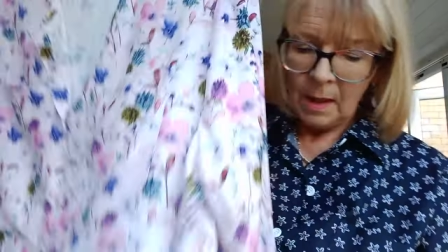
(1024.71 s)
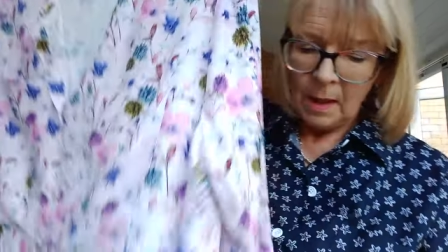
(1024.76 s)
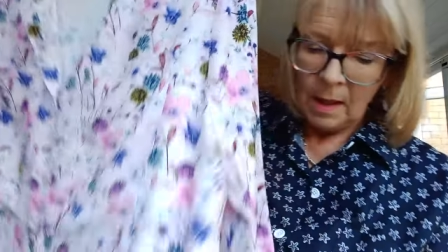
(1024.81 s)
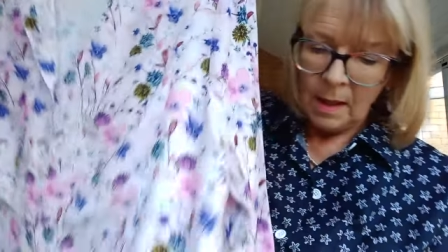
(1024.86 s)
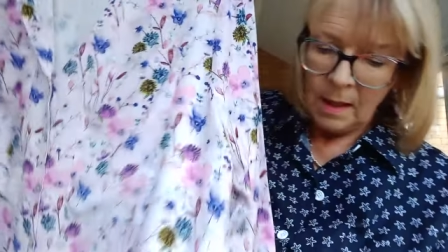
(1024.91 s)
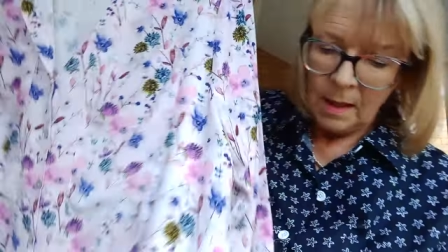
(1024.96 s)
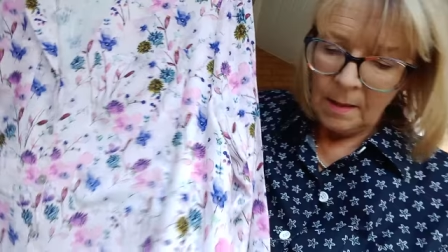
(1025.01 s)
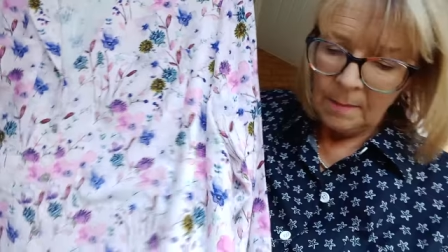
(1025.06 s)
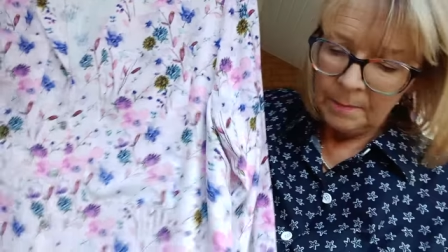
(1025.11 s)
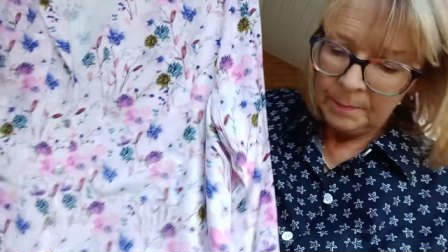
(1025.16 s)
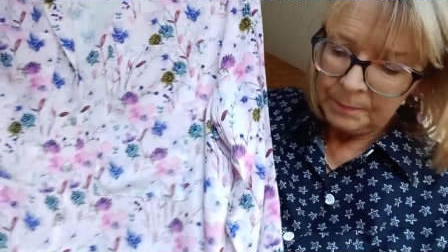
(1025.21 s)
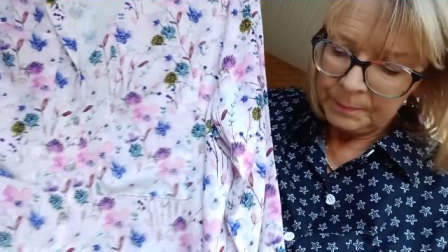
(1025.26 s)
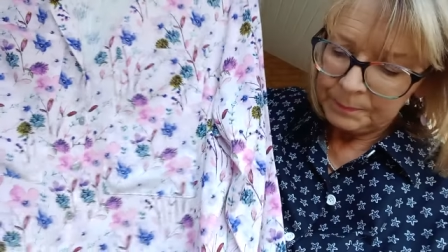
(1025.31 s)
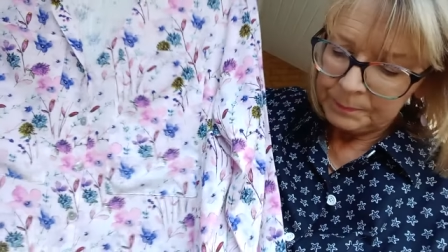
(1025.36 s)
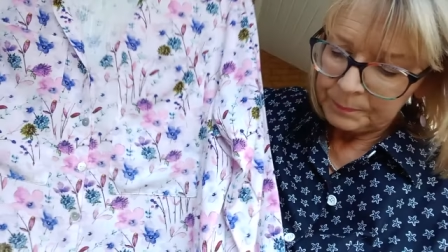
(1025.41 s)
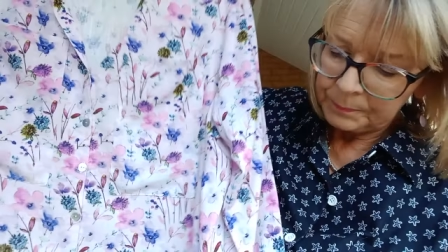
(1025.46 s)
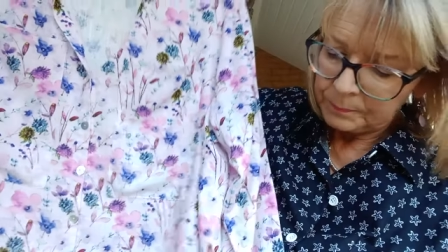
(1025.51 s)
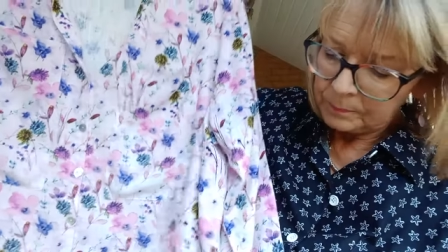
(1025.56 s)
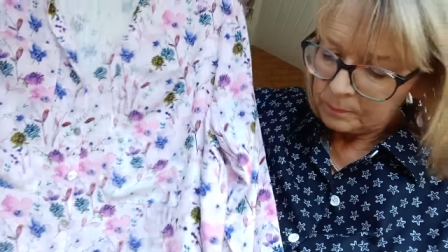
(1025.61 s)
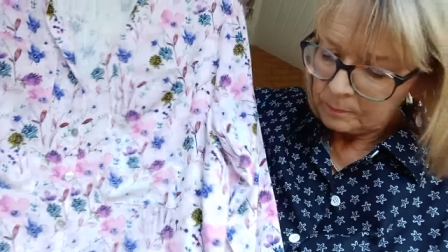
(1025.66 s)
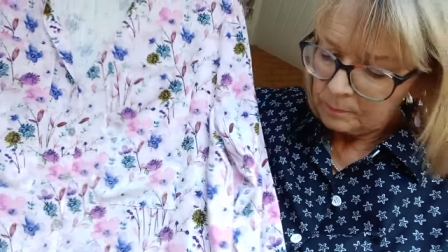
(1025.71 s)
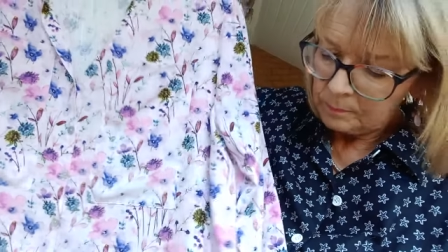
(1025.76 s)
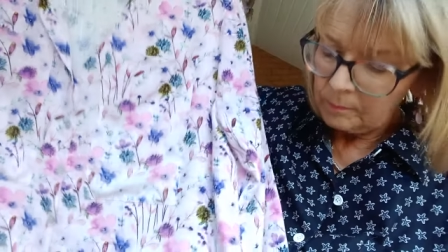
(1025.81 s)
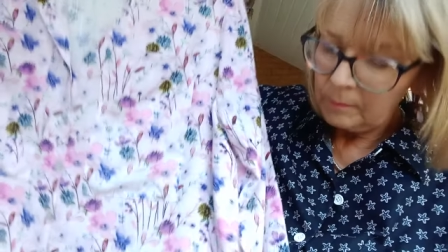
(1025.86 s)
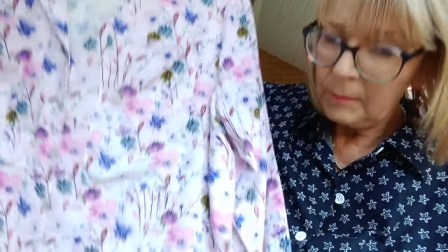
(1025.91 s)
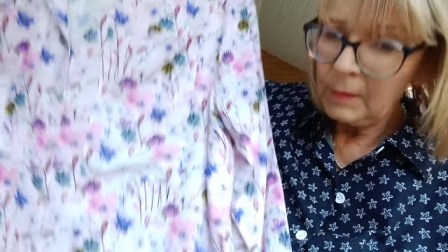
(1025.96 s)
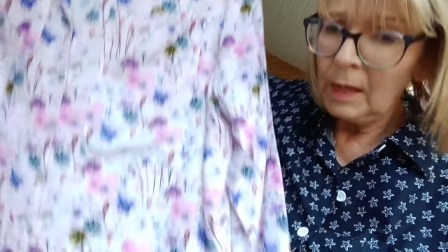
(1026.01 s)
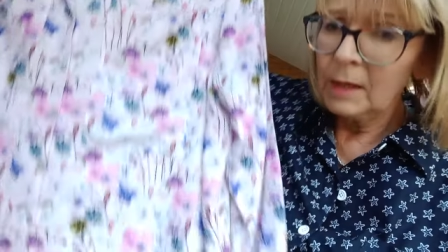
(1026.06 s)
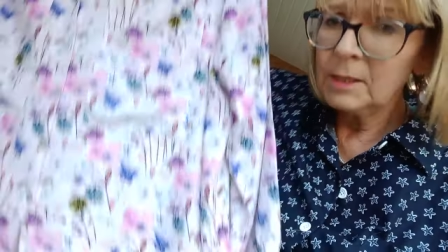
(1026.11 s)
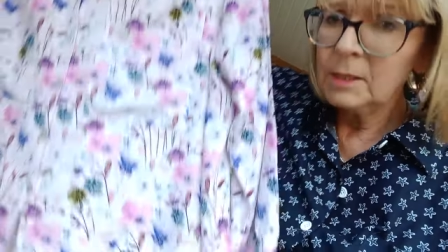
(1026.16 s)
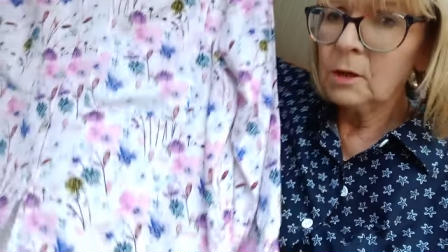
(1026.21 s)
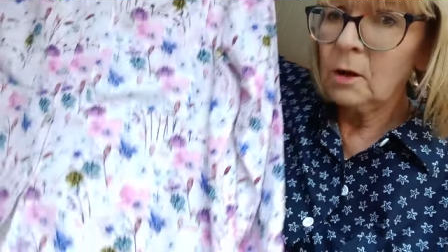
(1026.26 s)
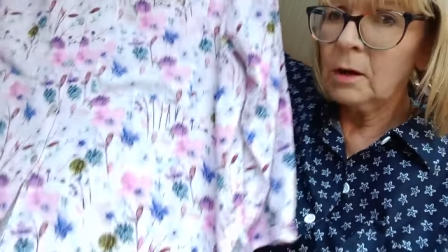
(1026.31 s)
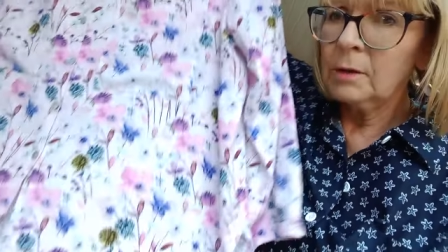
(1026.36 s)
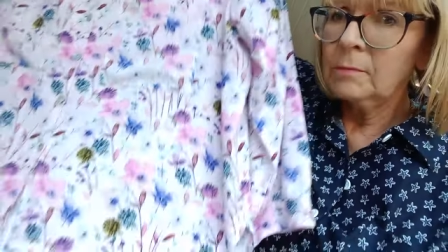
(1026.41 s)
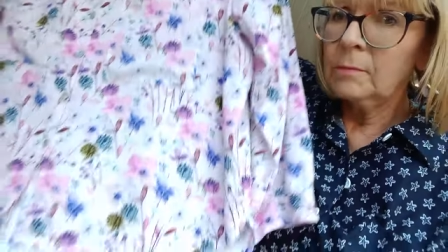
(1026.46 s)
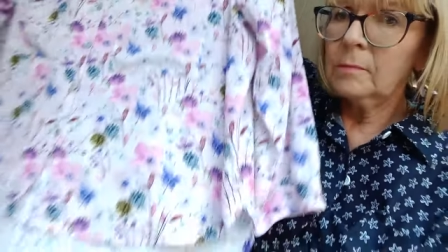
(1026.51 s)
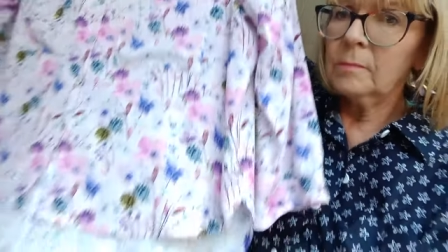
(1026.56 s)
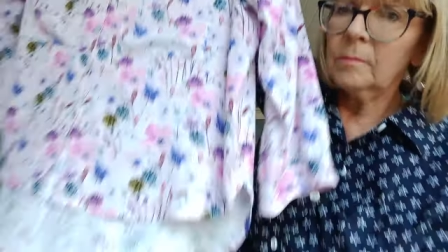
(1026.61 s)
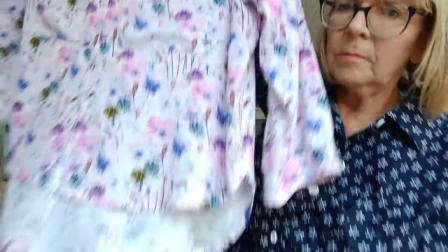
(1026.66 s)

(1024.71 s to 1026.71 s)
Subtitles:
It's got a